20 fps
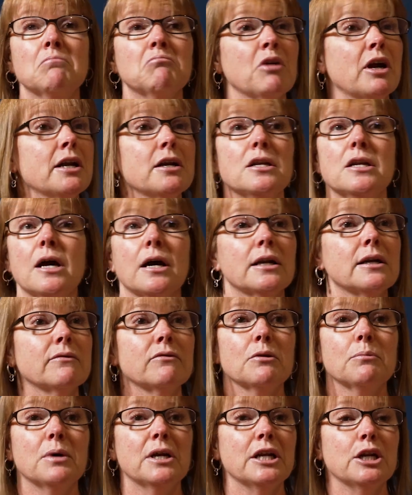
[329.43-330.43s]
Right? Not
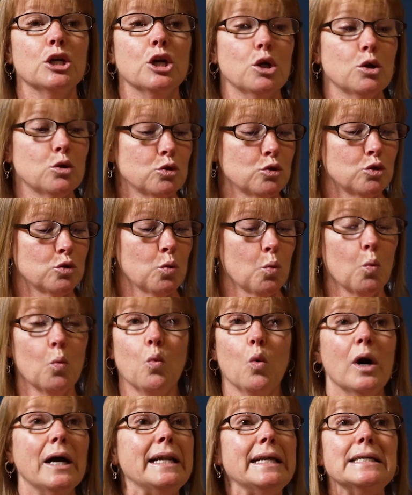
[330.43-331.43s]
everybody knows,
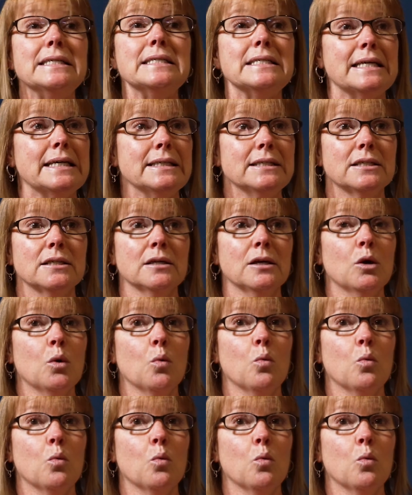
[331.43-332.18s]
what is it?